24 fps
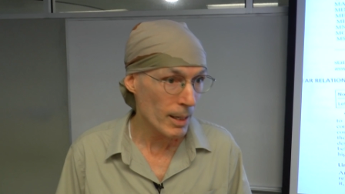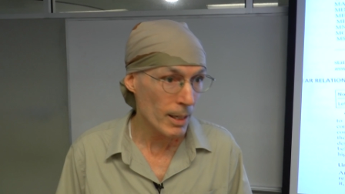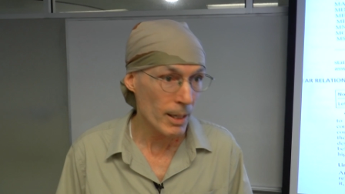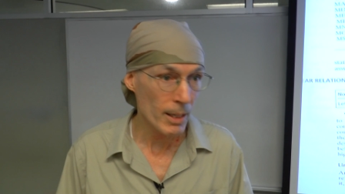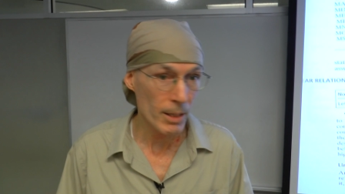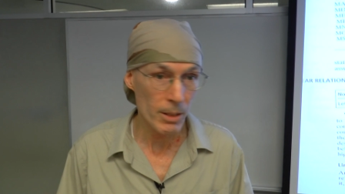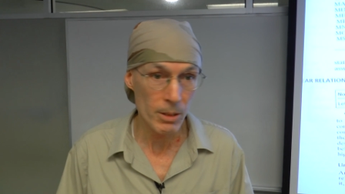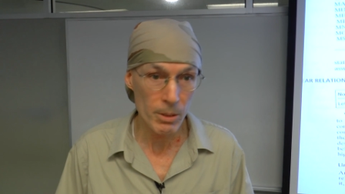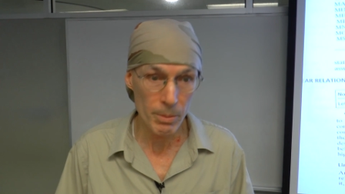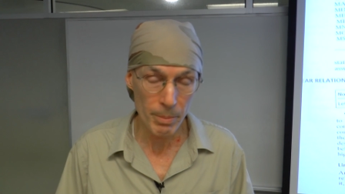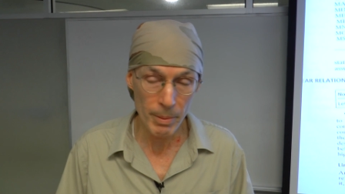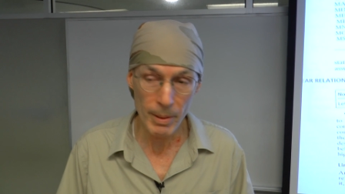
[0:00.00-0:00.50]
It
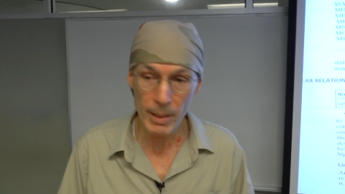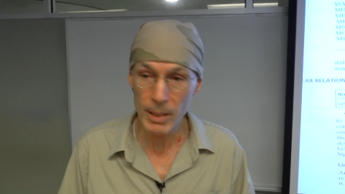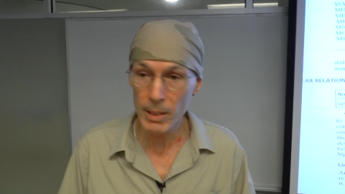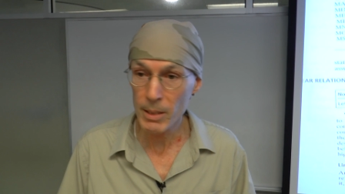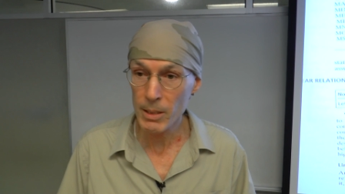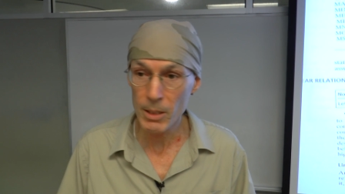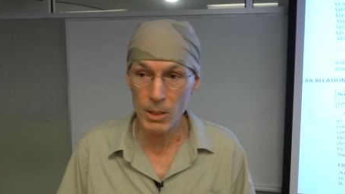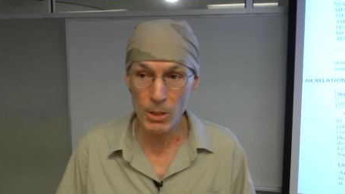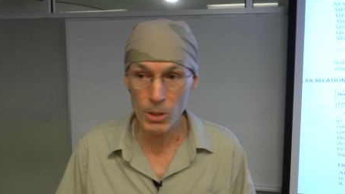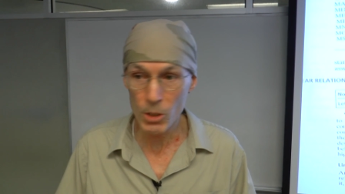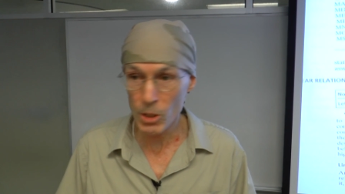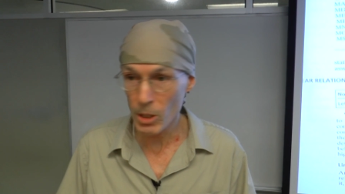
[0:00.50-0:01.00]

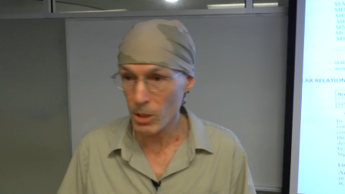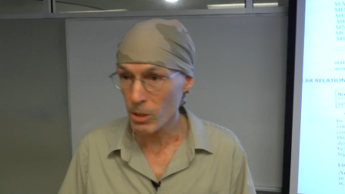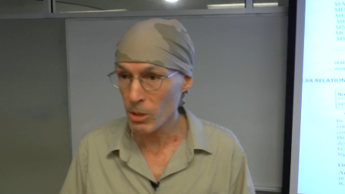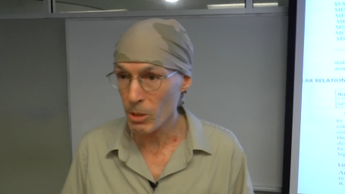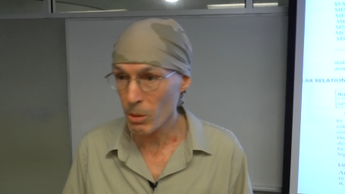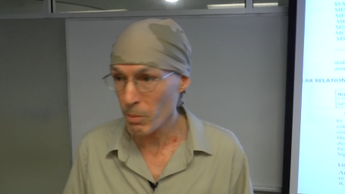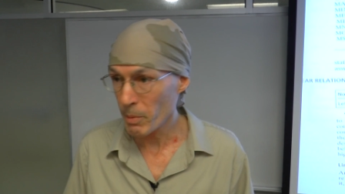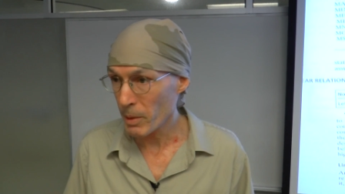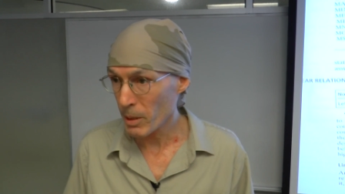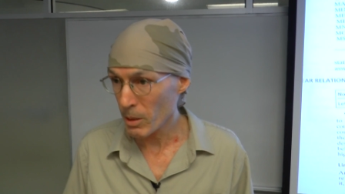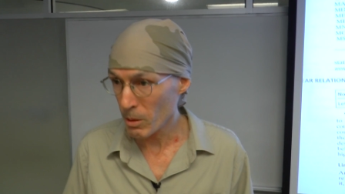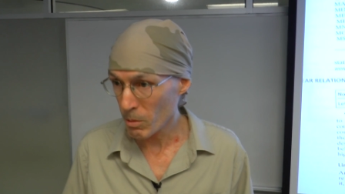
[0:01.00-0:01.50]
explains it
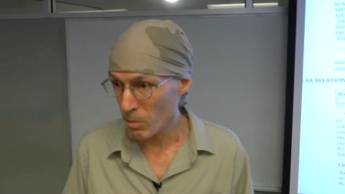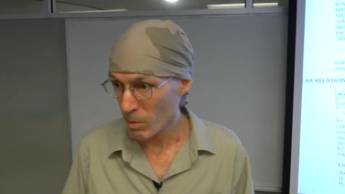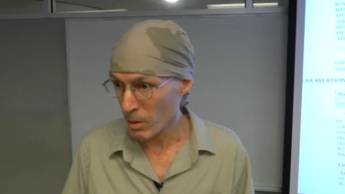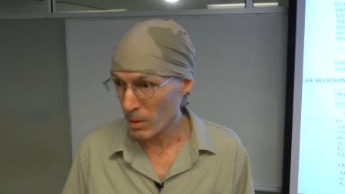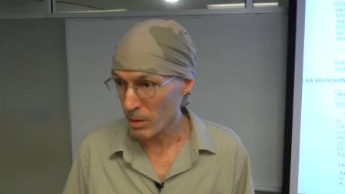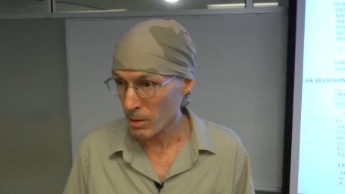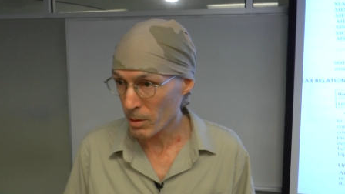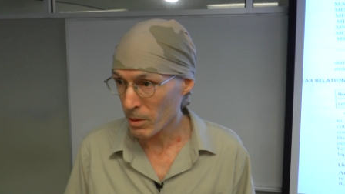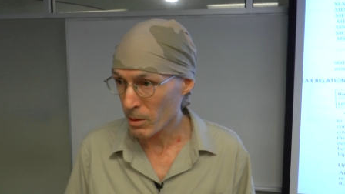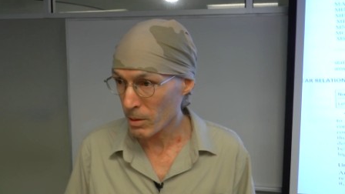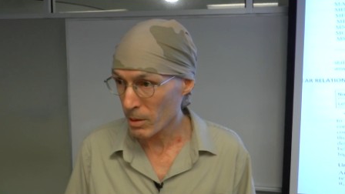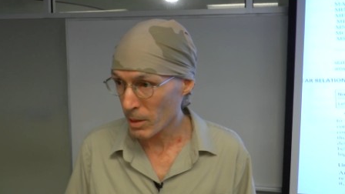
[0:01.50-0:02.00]
just the way you
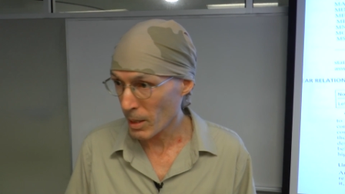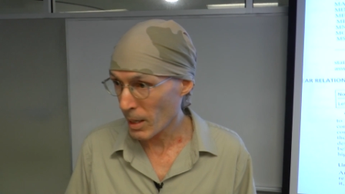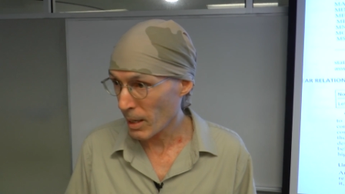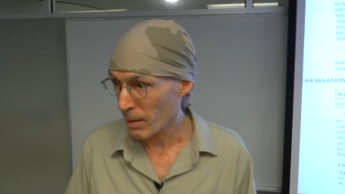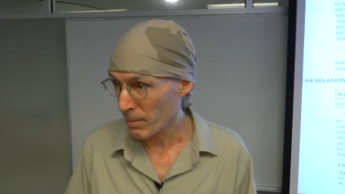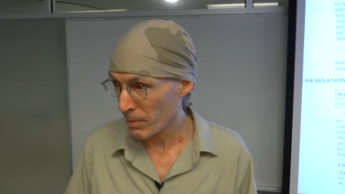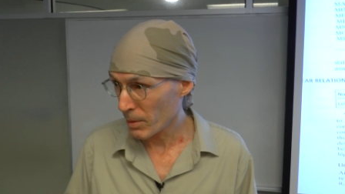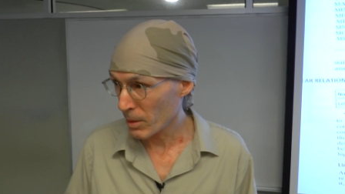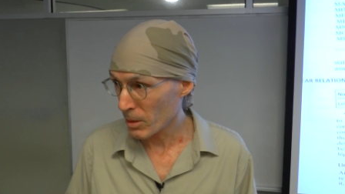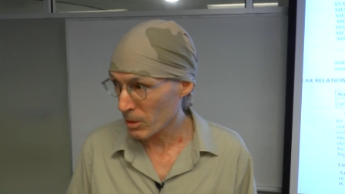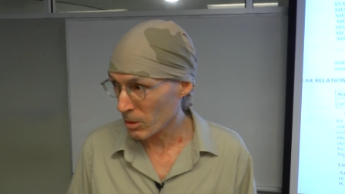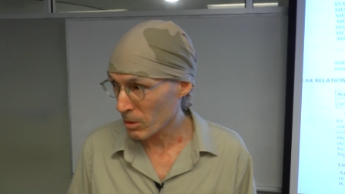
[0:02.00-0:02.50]
want to
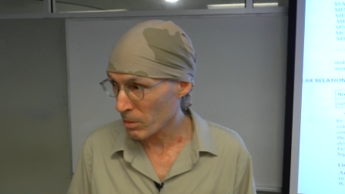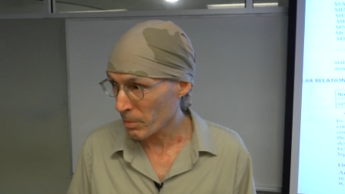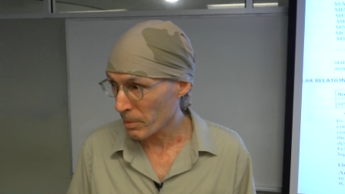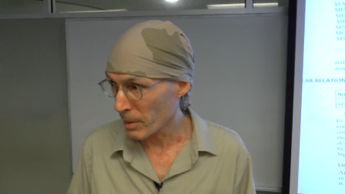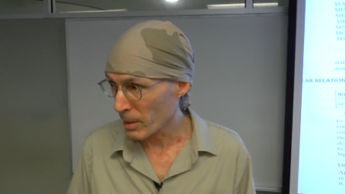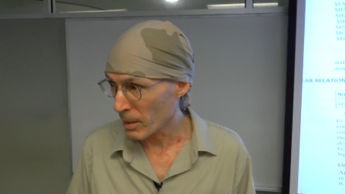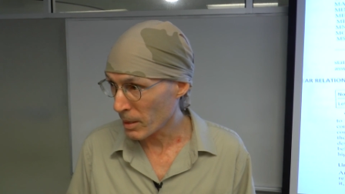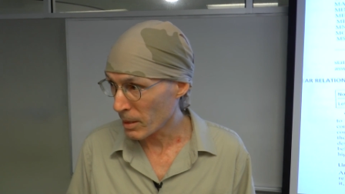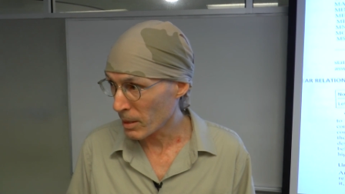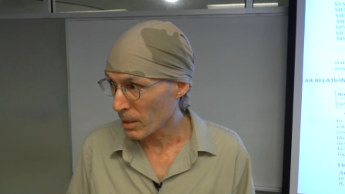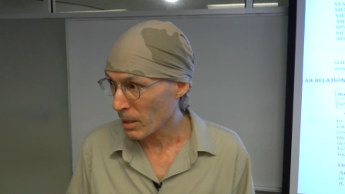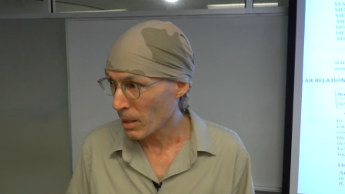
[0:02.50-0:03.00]
have it
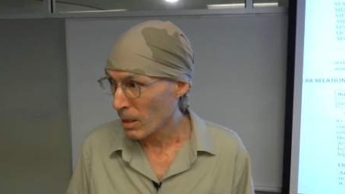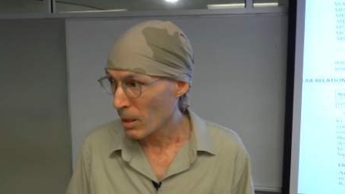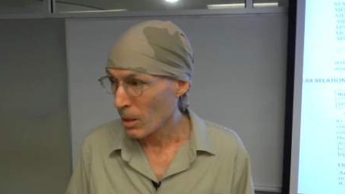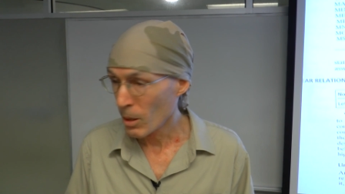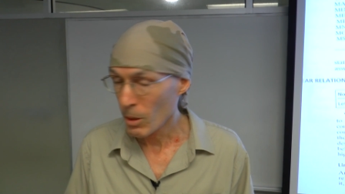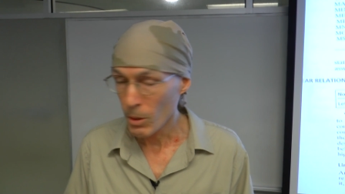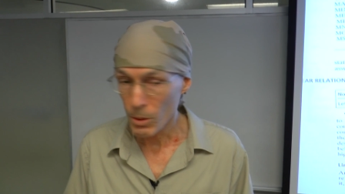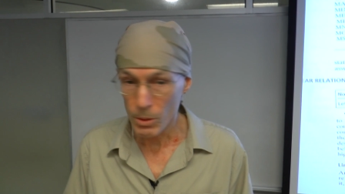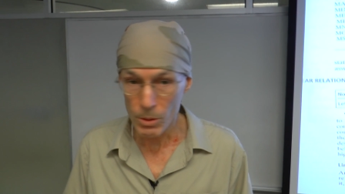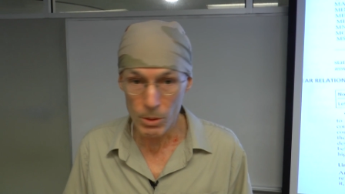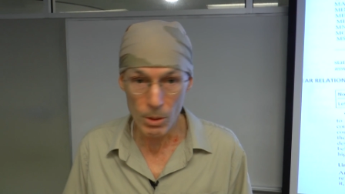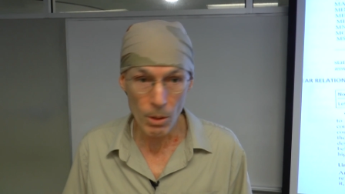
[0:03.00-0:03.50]
explained.
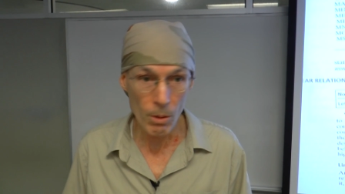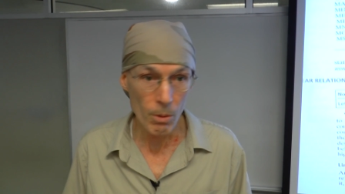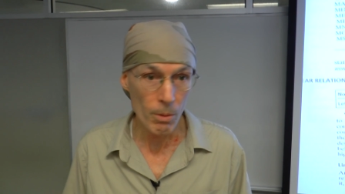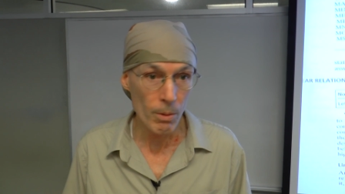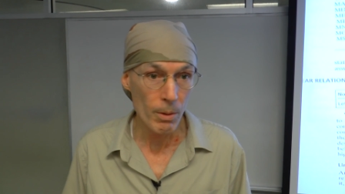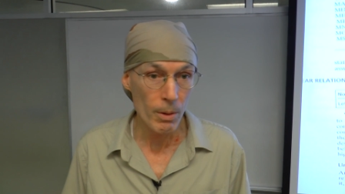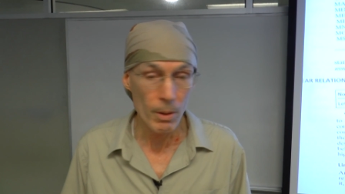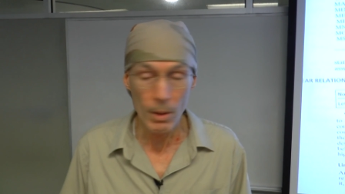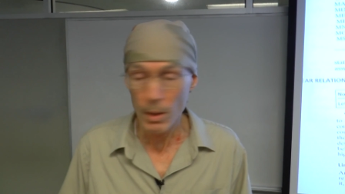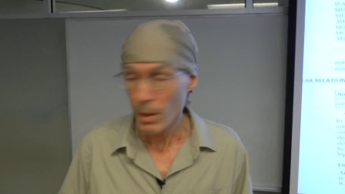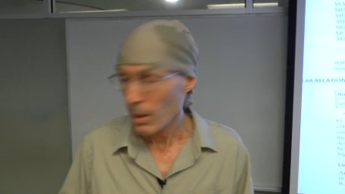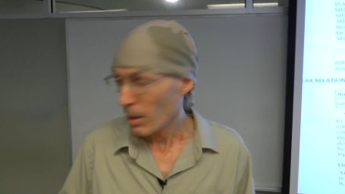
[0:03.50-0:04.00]

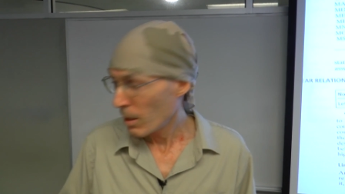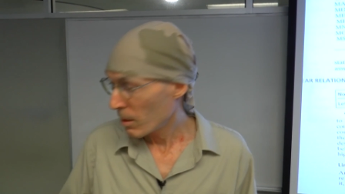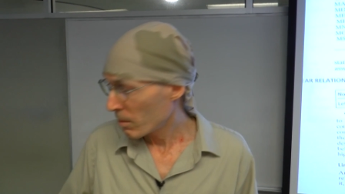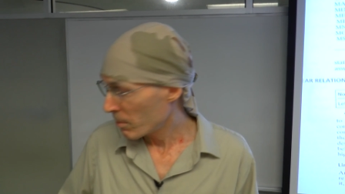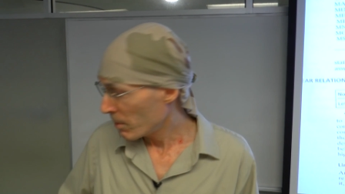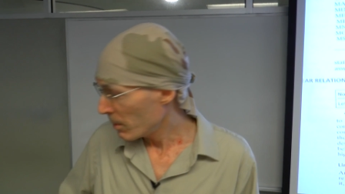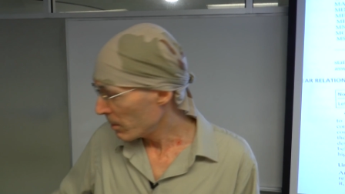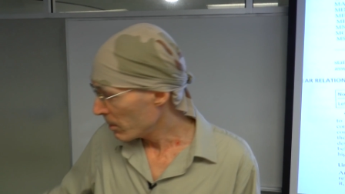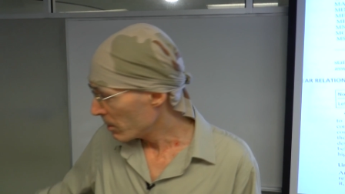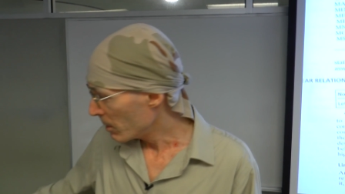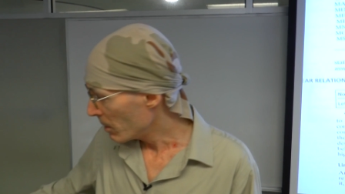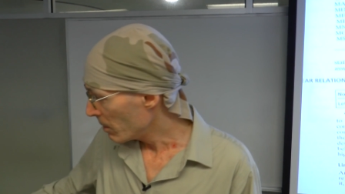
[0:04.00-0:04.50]
So,
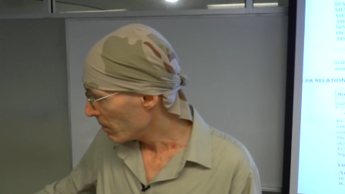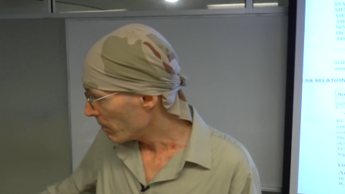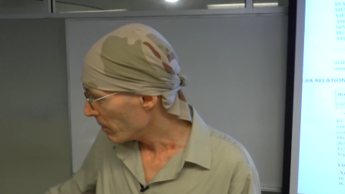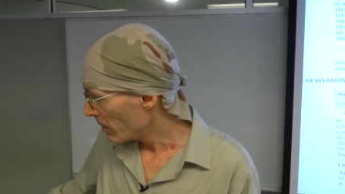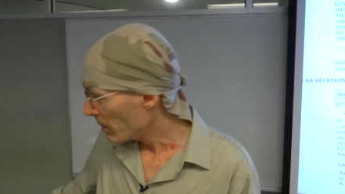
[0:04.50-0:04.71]
Agresti and